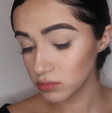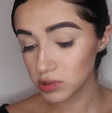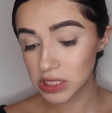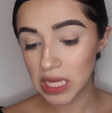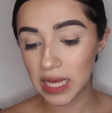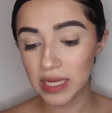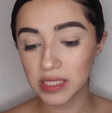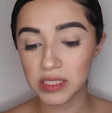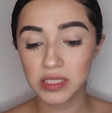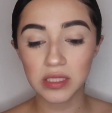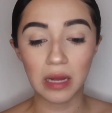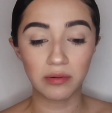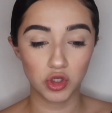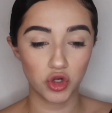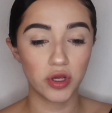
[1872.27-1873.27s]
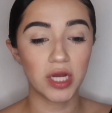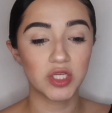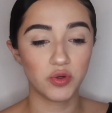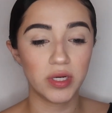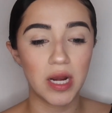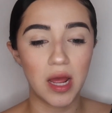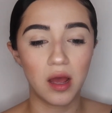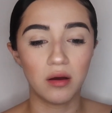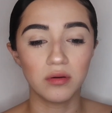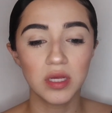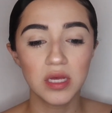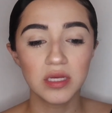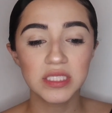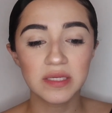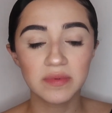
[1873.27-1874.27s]
says, I'll show you guys right now,
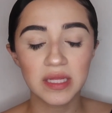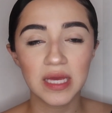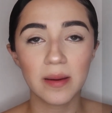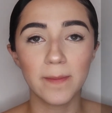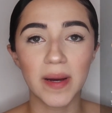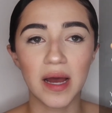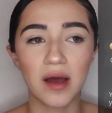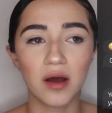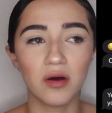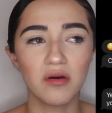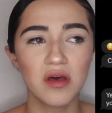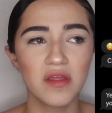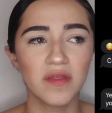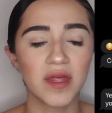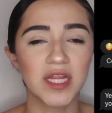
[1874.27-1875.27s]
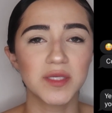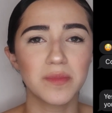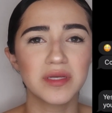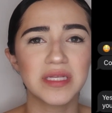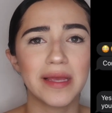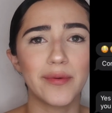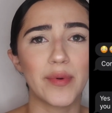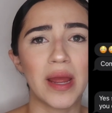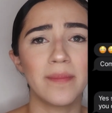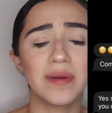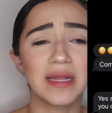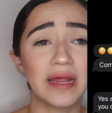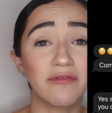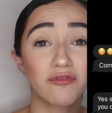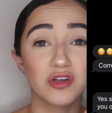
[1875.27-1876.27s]
something about that it smells like rat
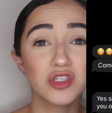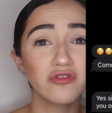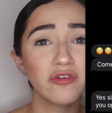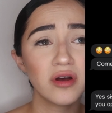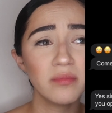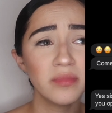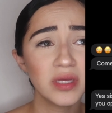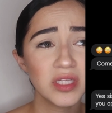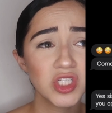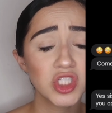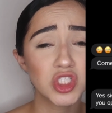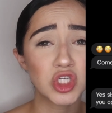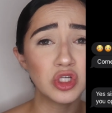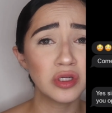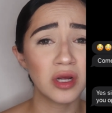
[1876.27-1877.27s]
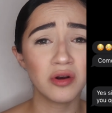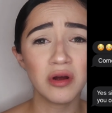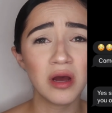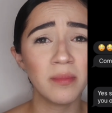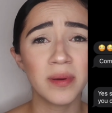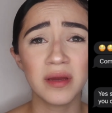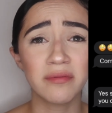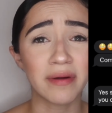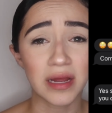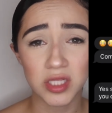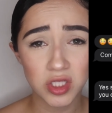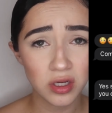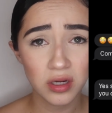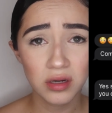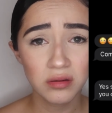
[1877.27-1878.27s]
pee. Like, first of all, bitch, do you not know how big
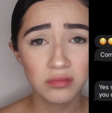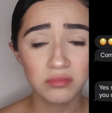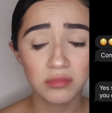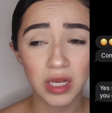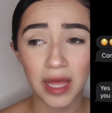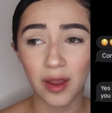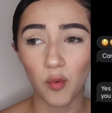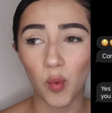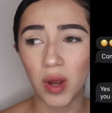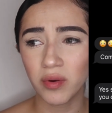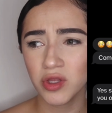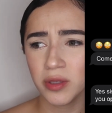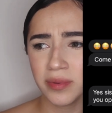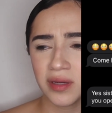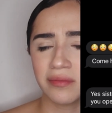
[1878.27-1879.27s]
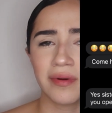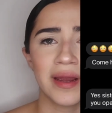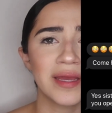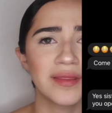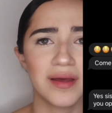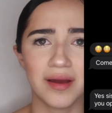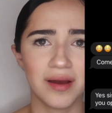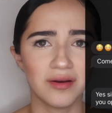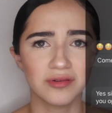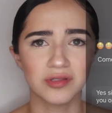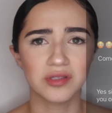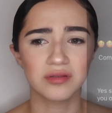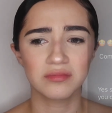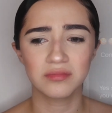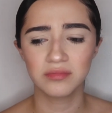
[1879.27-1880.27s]
rats are? Like, why would there be a rat in the
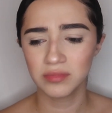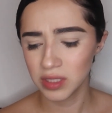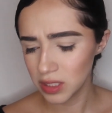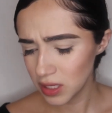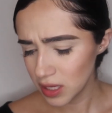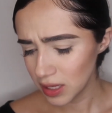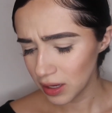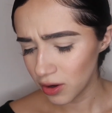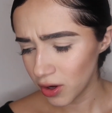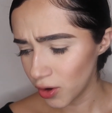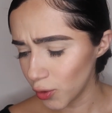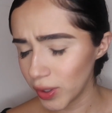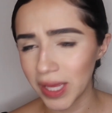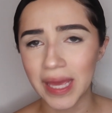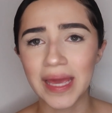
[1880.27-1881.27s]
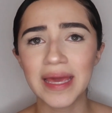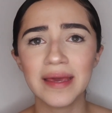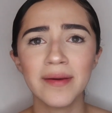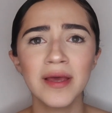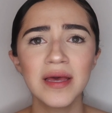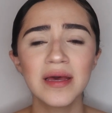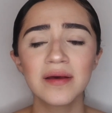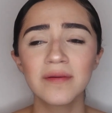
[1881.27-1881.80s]
house? Okay.